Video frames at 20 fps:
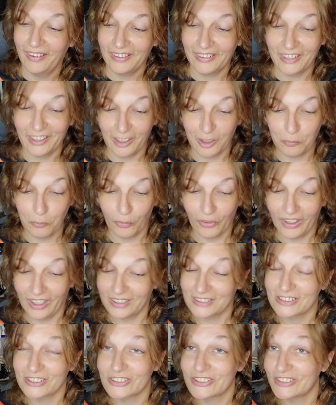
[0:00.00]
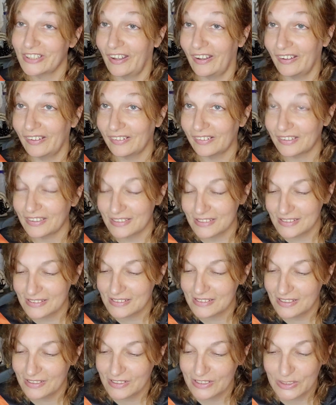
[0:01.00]
getting more
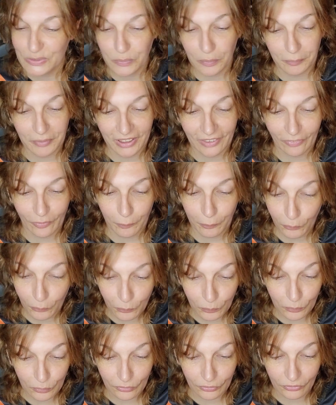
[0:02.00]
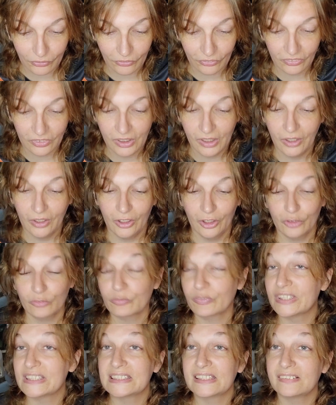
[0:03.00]
exercise, swimming at the pool,
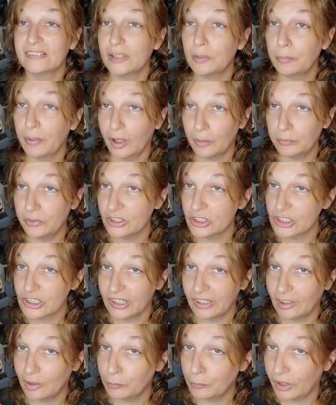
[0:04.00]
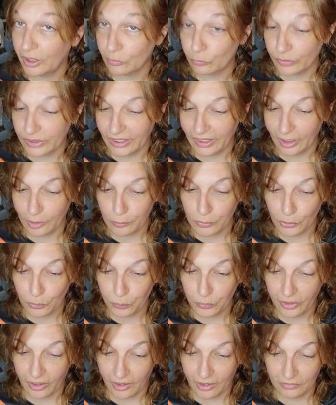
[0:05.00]
recently publishing my re-debut
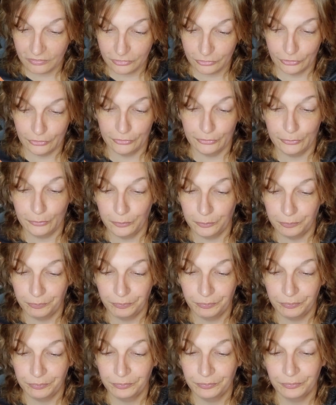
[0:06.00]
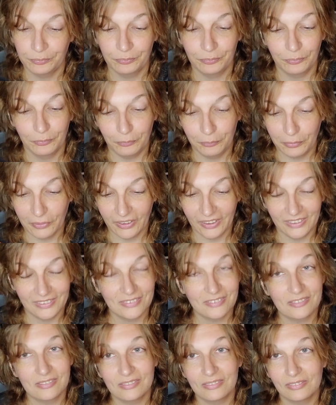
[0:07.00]
novel. But
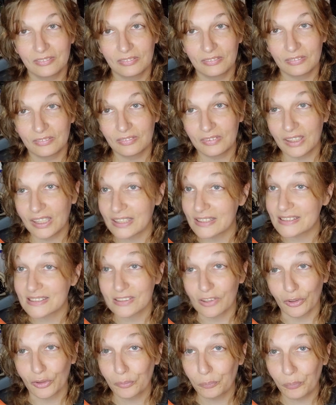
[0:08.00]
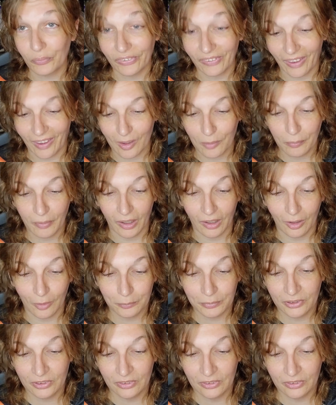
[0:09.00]
it started with K-pop.